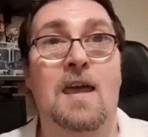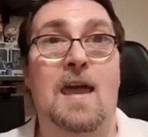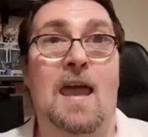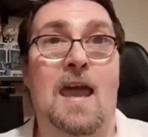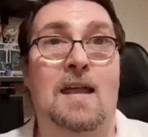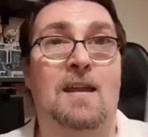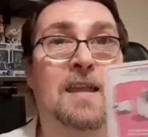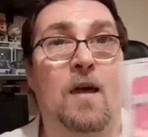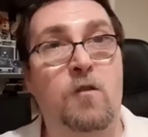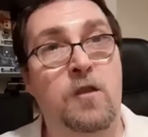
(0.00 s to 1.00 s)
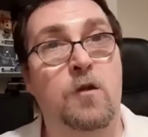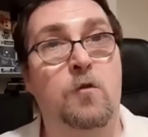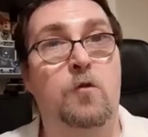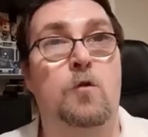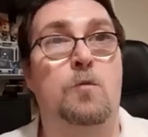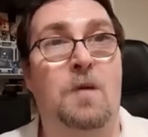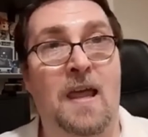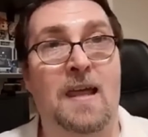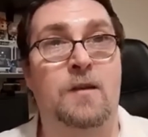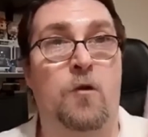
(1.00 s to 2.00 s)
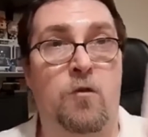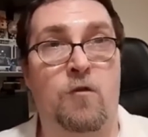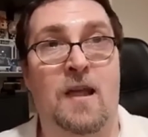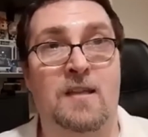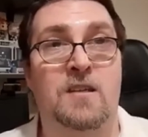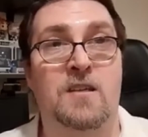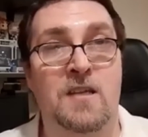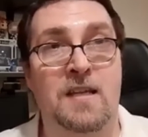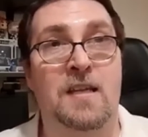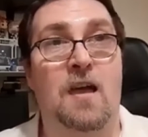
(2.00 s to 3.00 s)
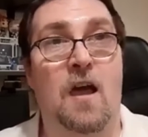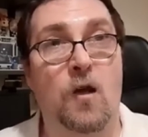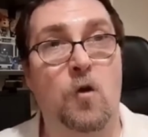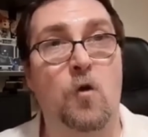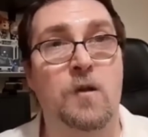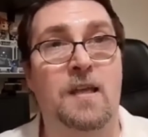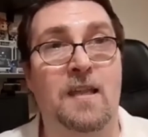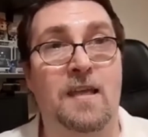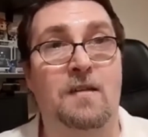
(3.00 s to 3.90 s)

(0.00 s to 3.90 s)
and allows you to plan your strategy accordingly.